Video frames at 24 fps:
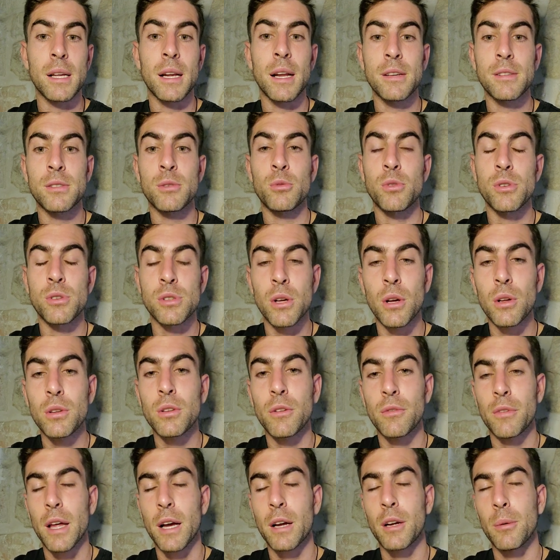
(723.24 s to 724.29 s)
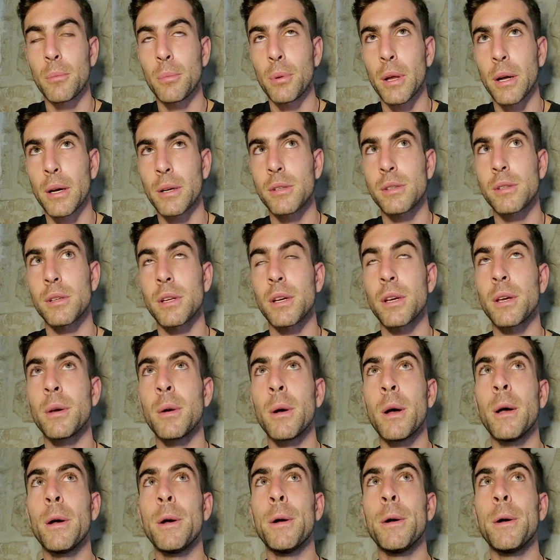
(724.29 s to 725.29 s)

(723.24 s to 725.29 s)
And as a result of that complexity,